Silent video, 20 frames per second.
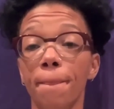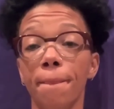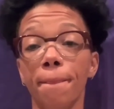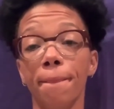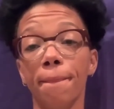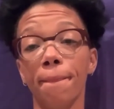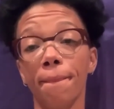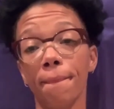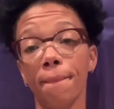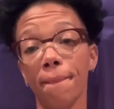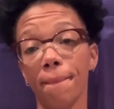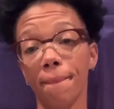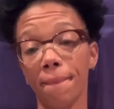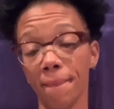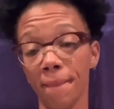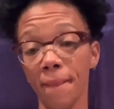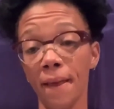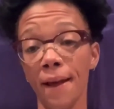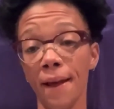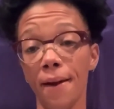Now,
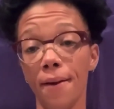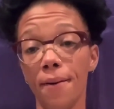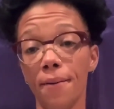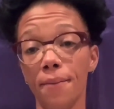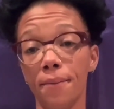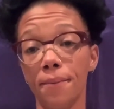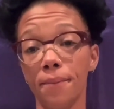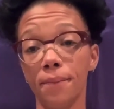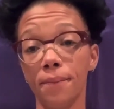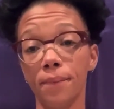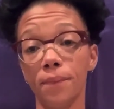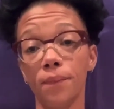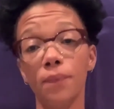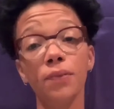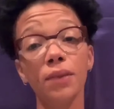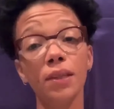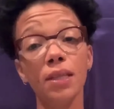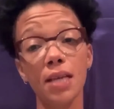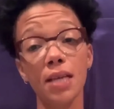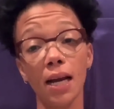debt
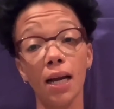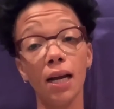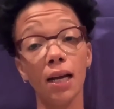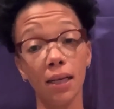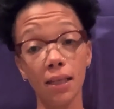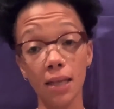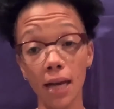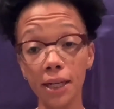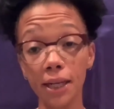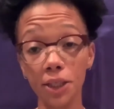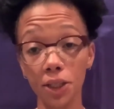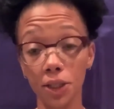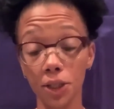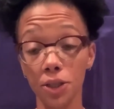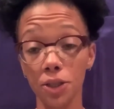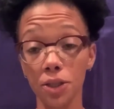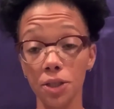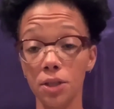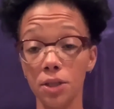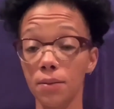collectors,
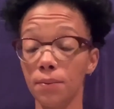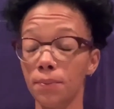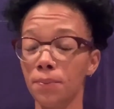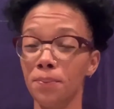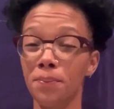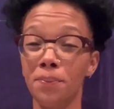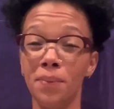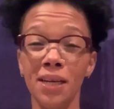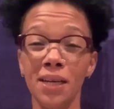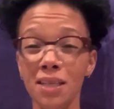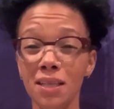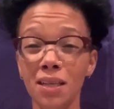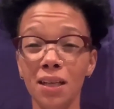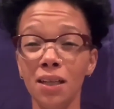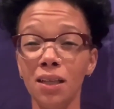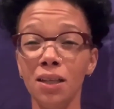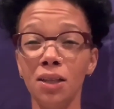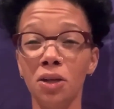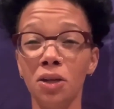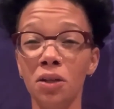basically the only
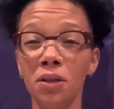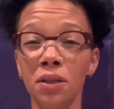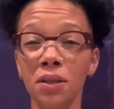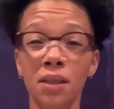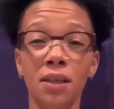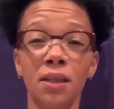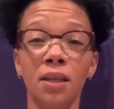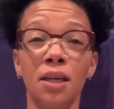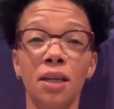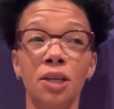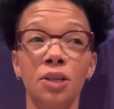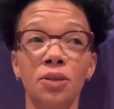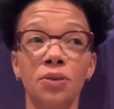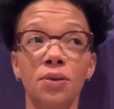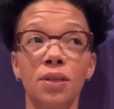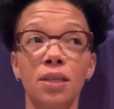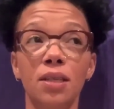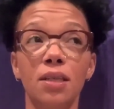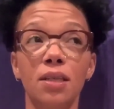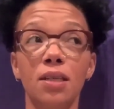thing they do is
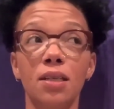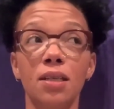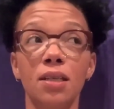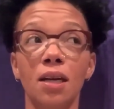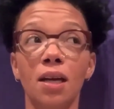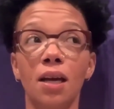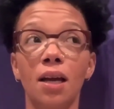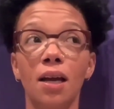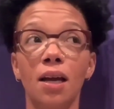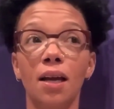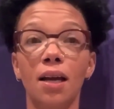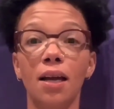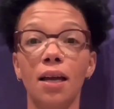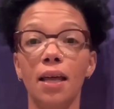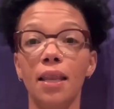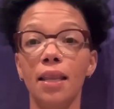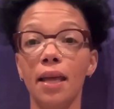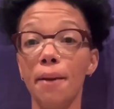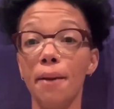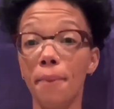they
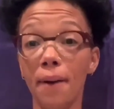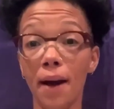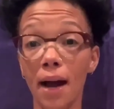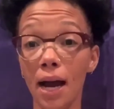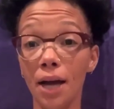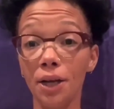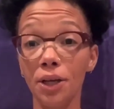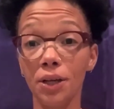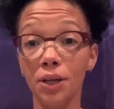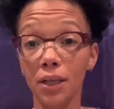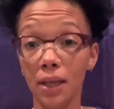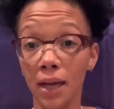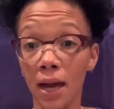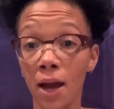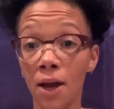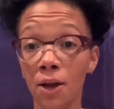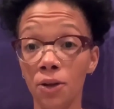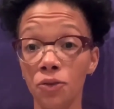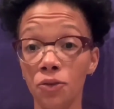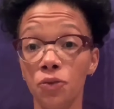buy your accounts
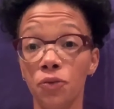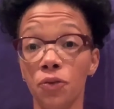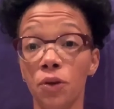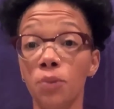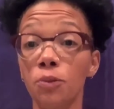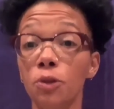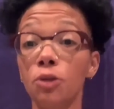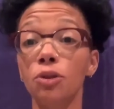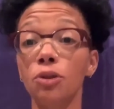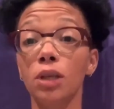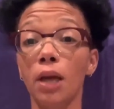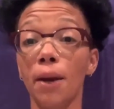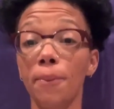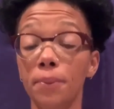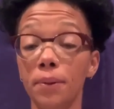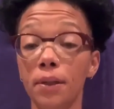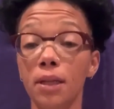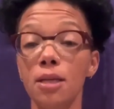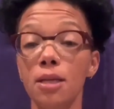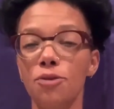from those companies for
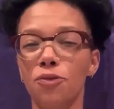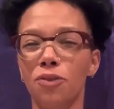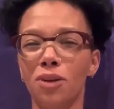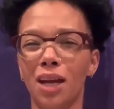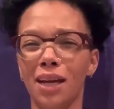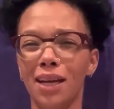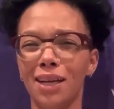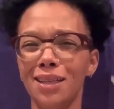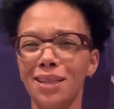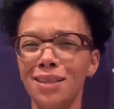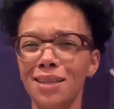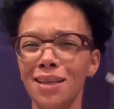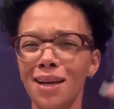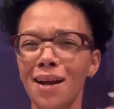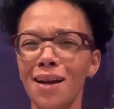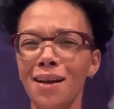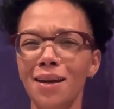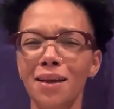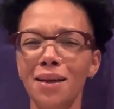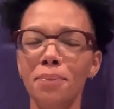like a tiny
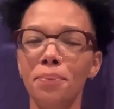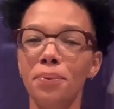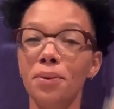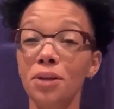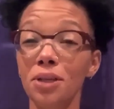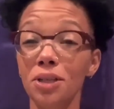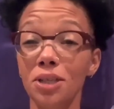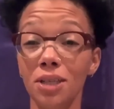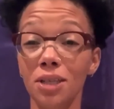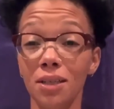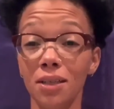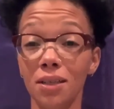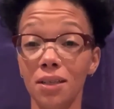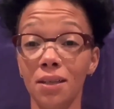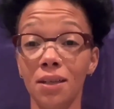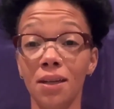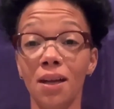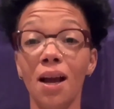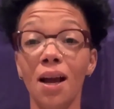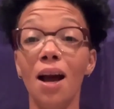portion
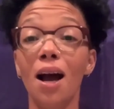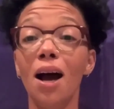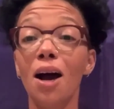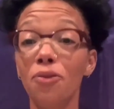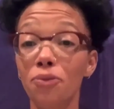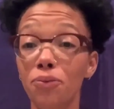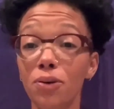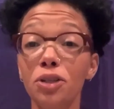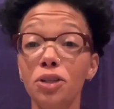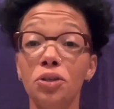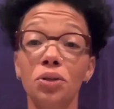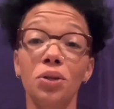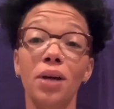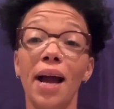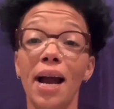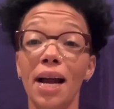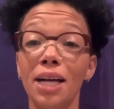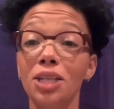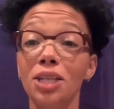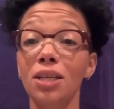of what you actually
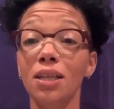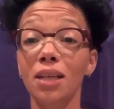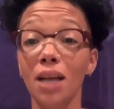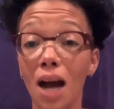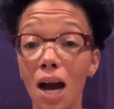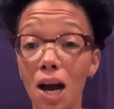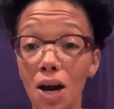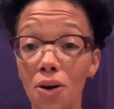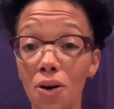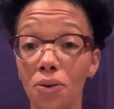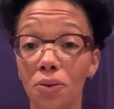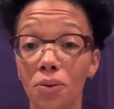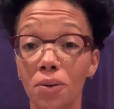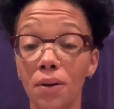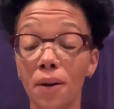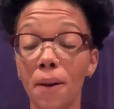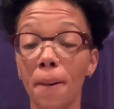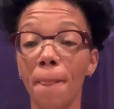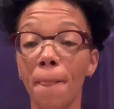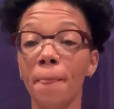owe.
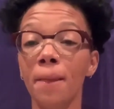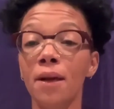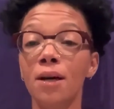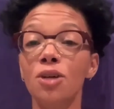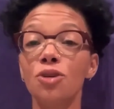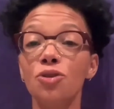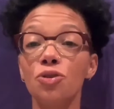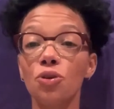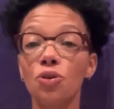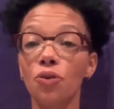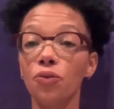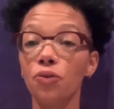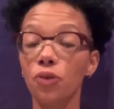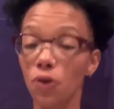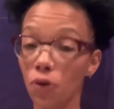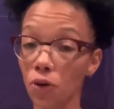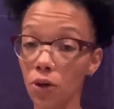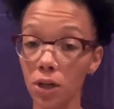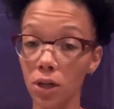So of course,